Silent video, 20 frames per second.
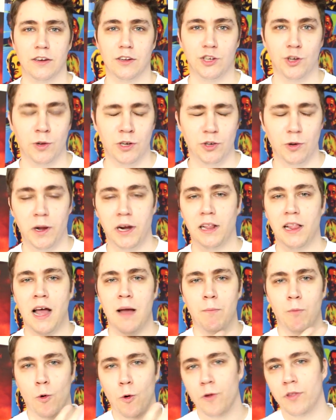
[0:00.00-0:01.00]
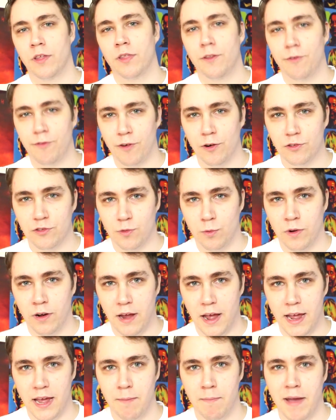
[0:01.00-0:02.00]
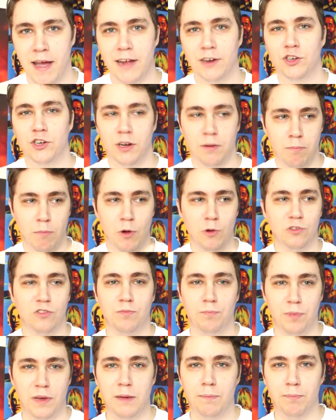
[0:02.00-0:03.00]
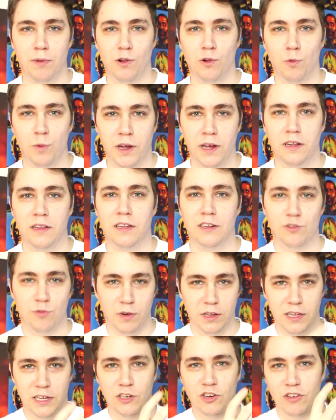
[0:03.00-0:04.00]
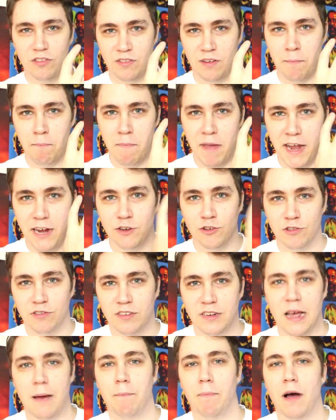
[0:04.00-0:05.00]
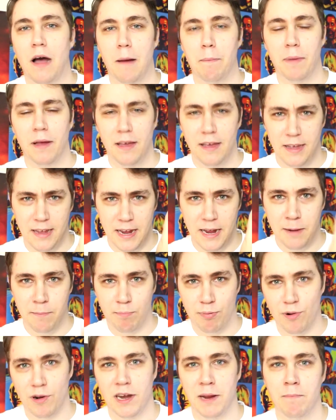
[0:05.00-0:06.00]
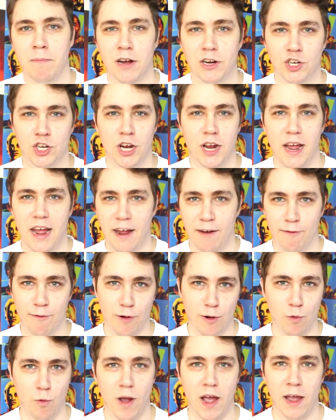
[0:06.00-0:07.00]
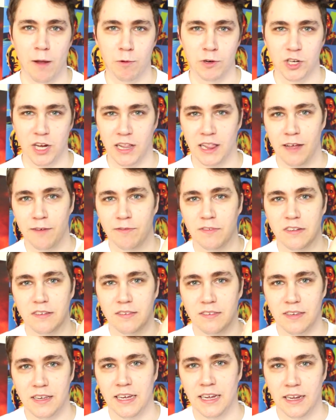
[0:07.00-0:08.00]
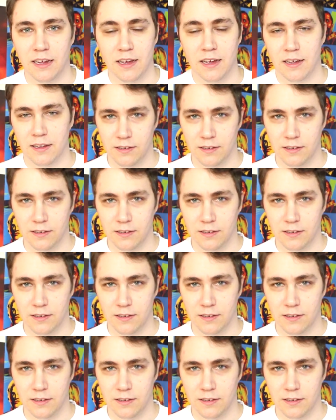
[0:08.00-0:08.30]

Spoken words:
Did you enjoy it a lot more than the first one? I imagine most people will. It's really just a major step up in pretty much every way, which I love to see.